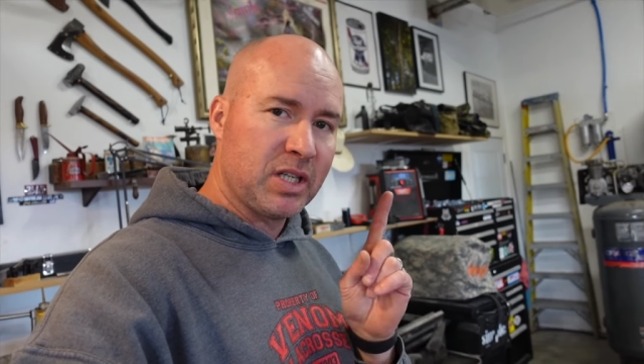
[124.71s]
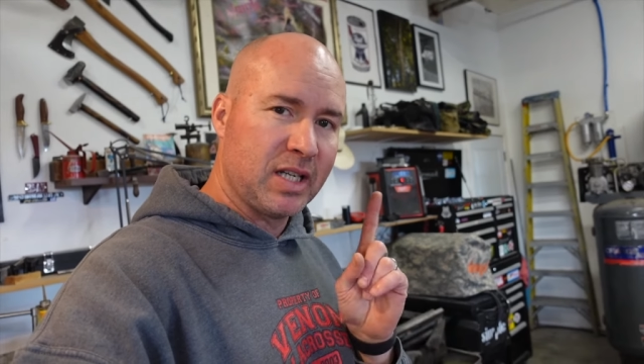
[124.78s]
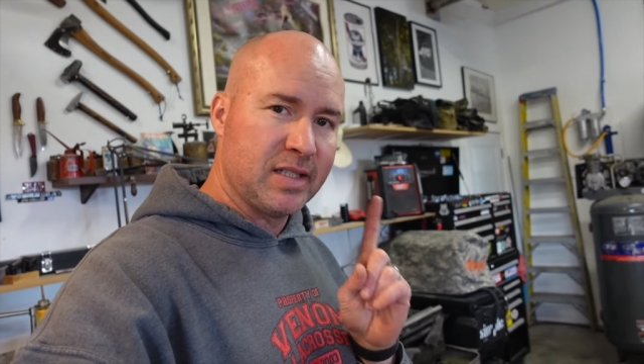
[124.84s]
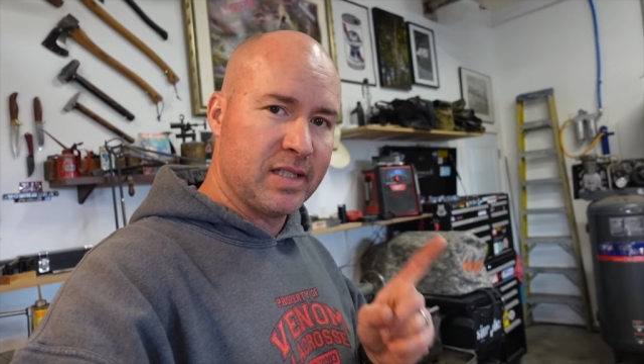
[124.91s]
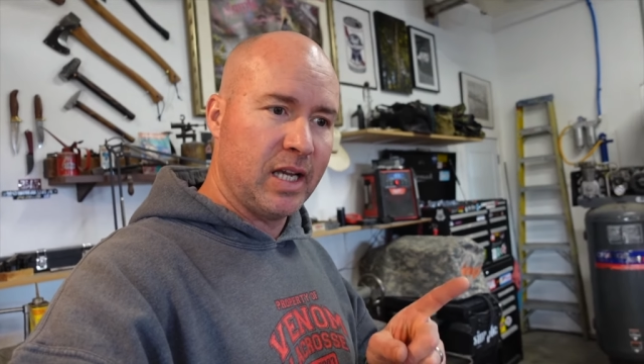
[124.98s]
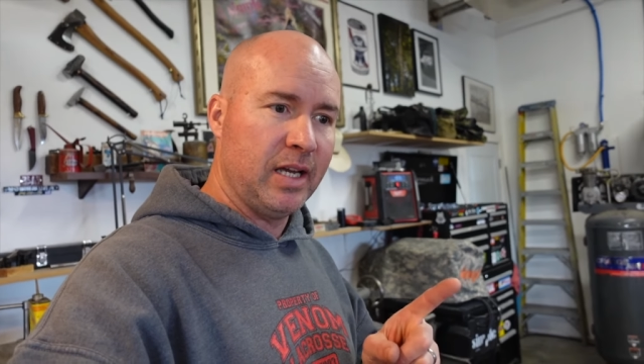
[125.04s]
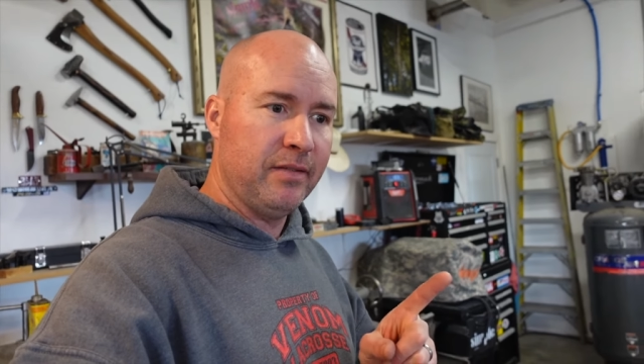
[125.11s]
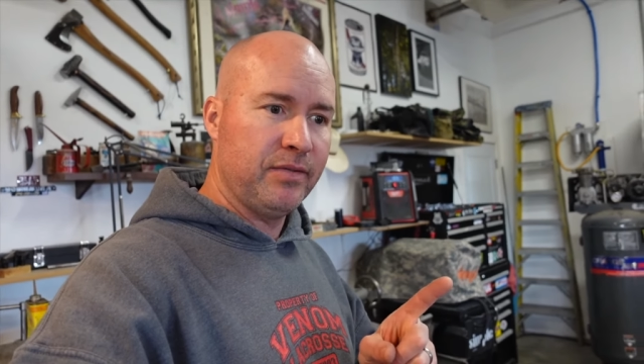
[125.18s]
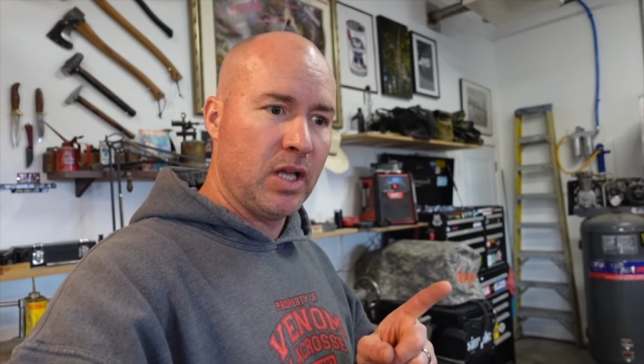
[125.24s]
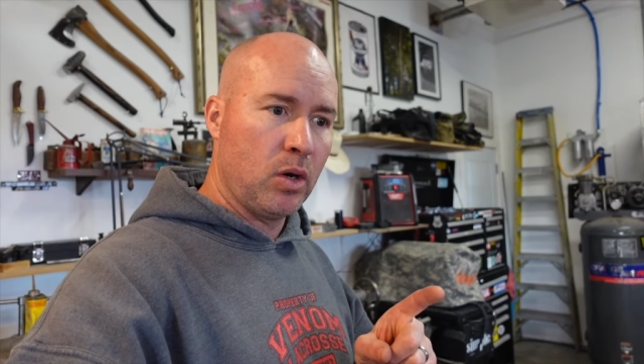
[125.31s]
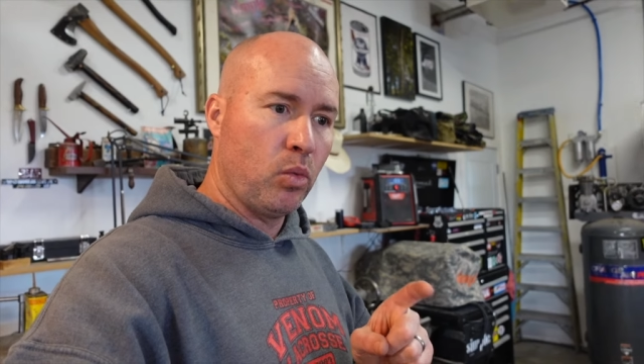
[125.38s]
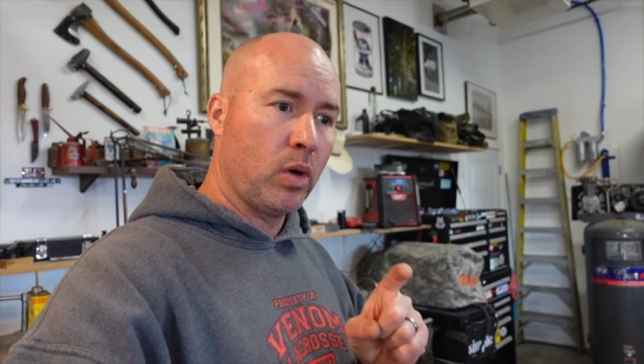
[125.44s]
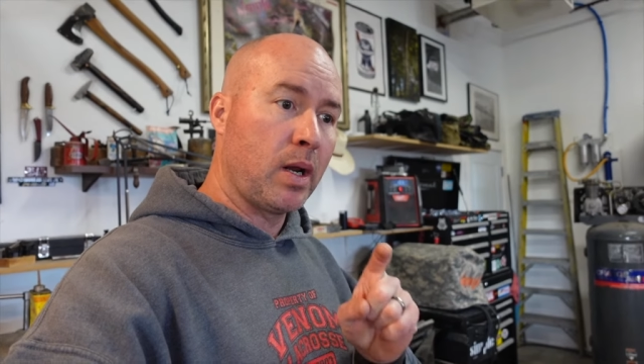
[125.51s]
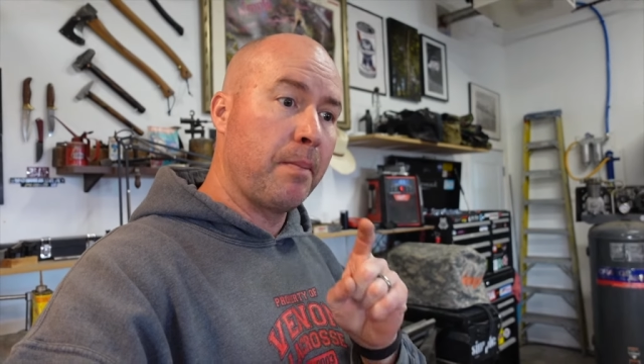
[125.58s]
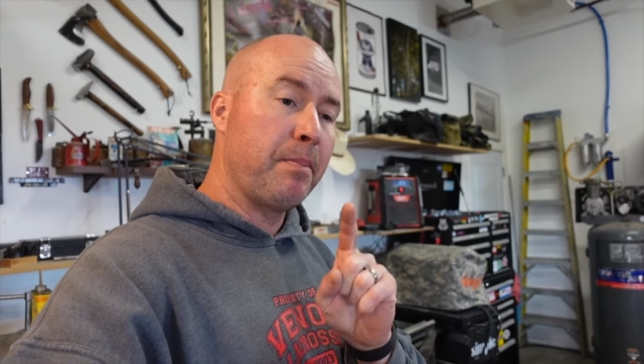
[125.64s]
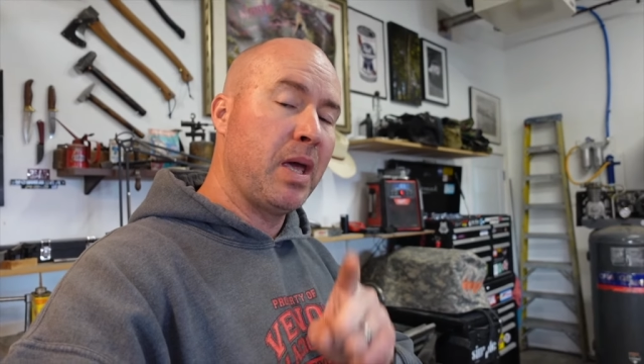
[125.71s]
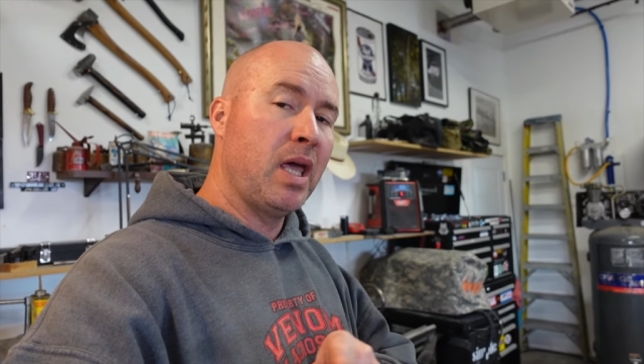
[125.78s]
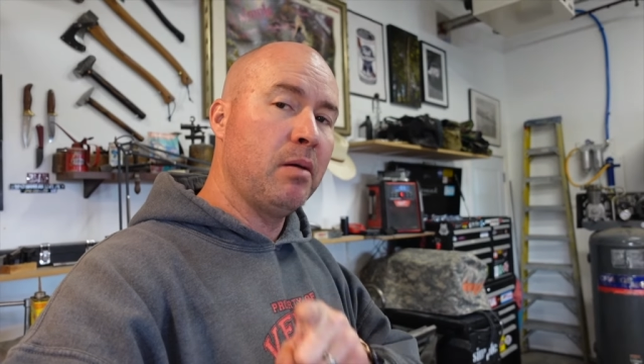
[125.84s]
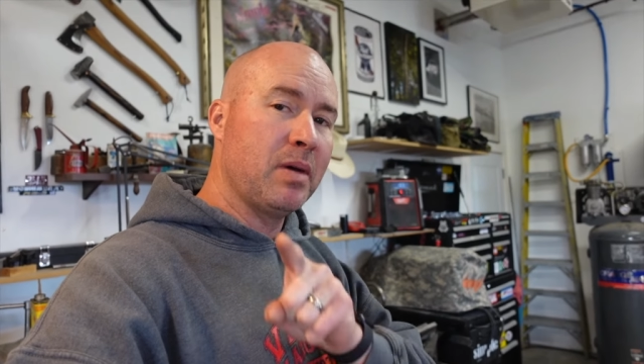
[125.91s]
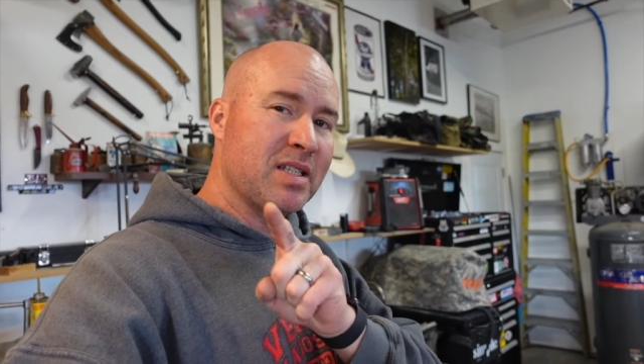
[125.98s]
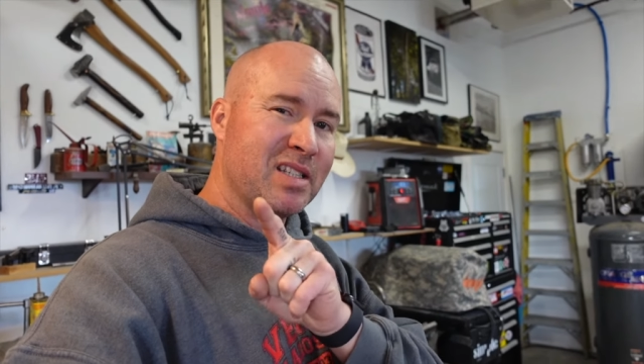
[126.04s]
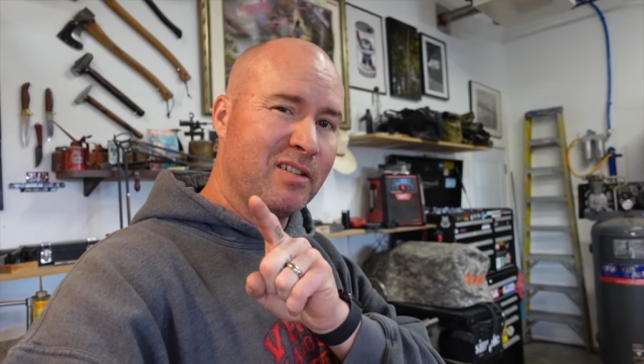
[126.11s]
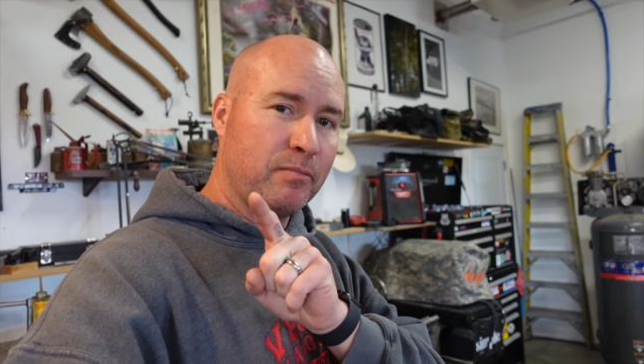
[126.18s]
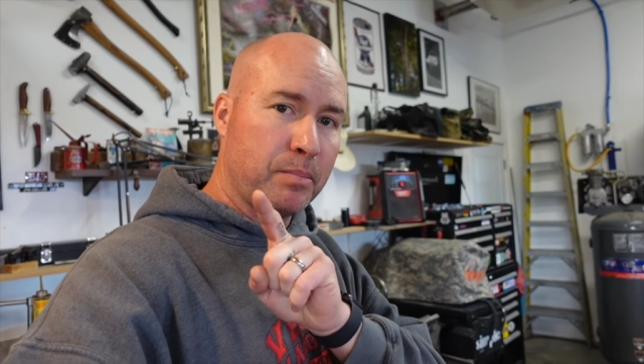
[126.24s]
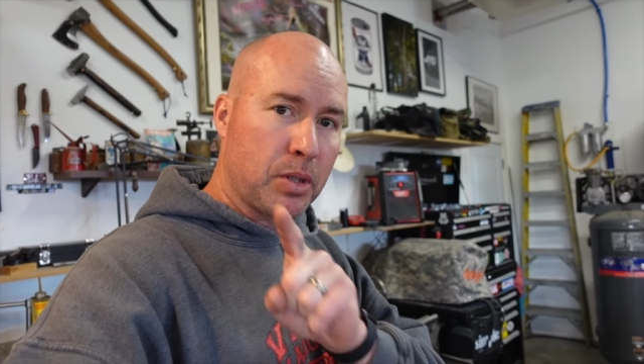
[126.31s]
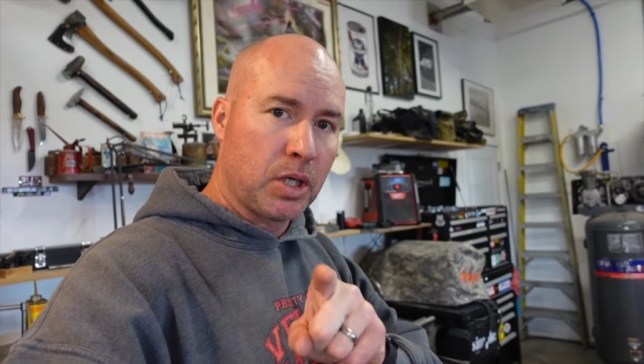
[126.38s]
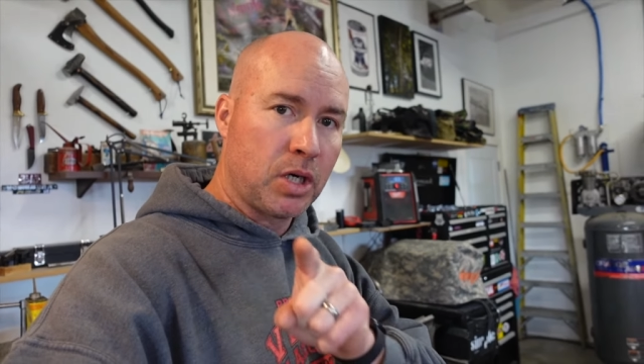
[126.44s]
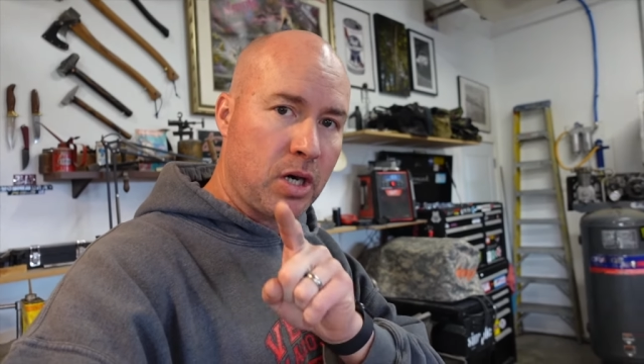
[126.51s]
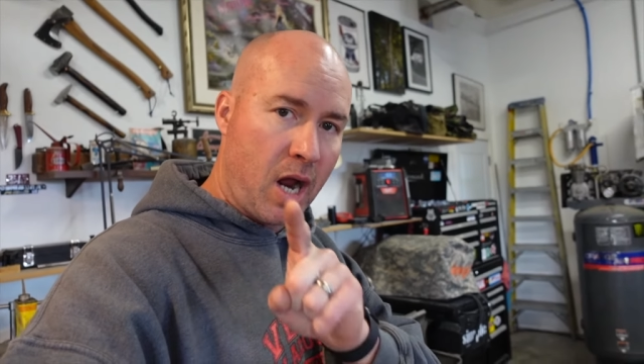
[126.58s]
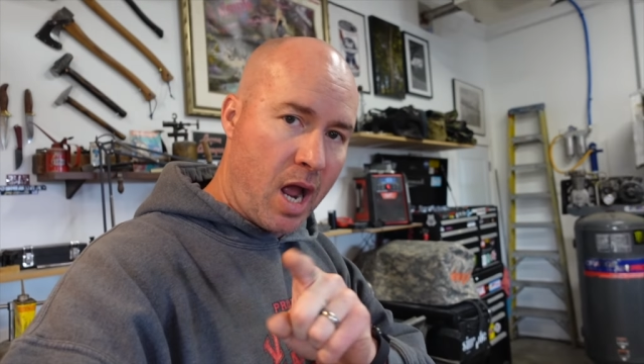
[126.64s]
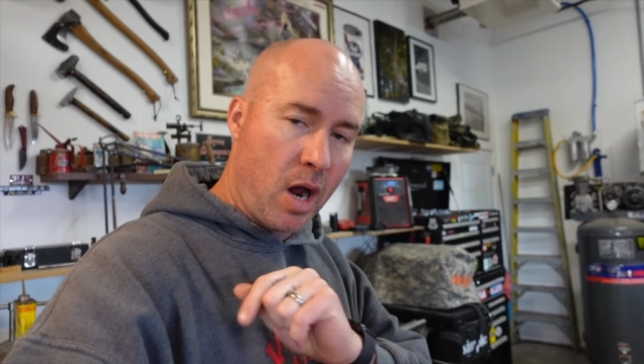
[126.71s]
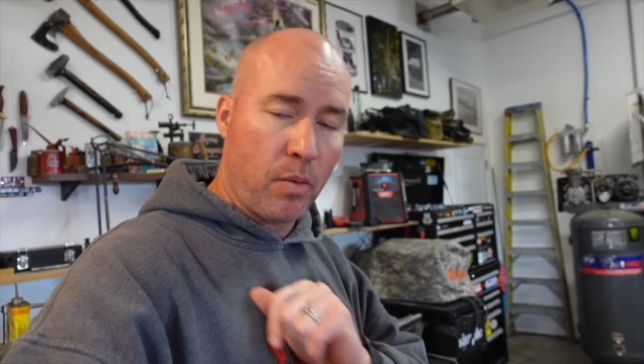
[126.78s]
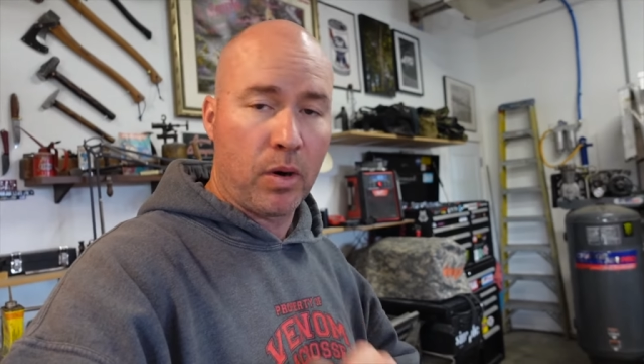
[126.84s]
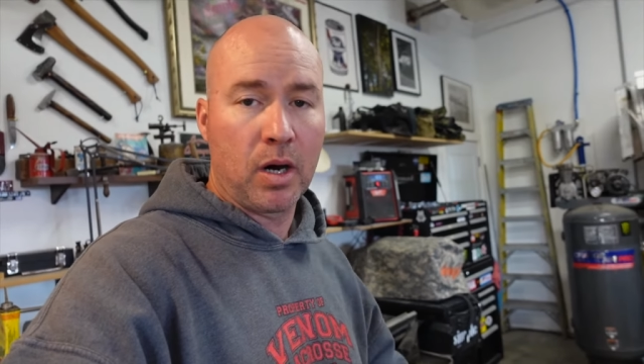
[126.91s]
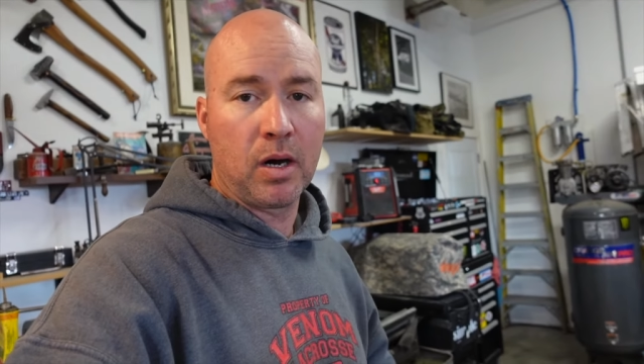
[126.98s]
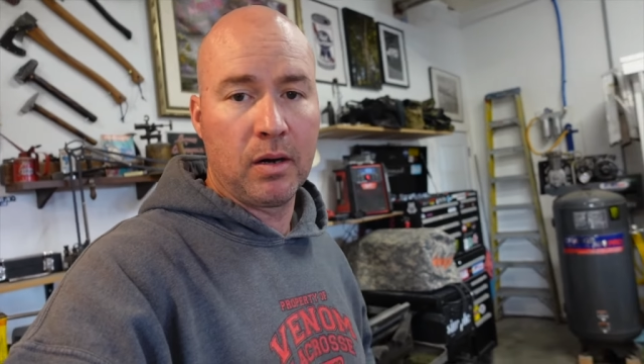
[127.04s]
I saved and what I'm paying myself per hour.